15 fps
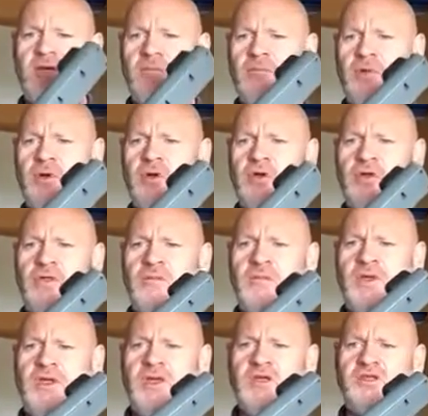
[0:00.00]
ink bird at the
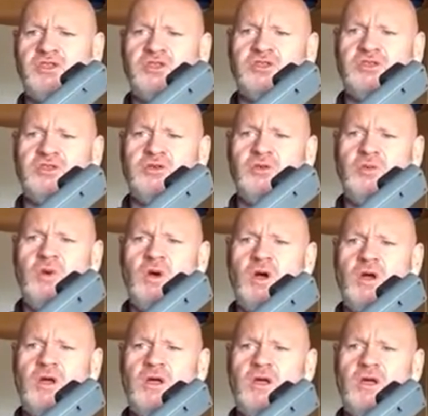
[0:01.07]
minute, just to
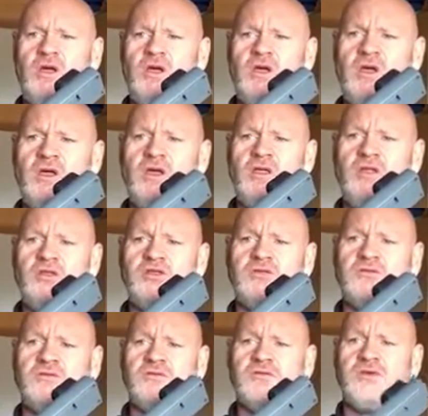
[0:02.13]
get the
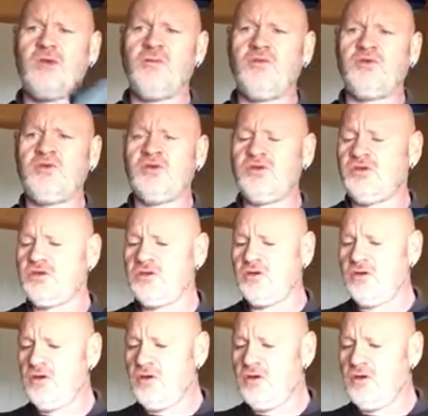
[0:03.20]
temperatures.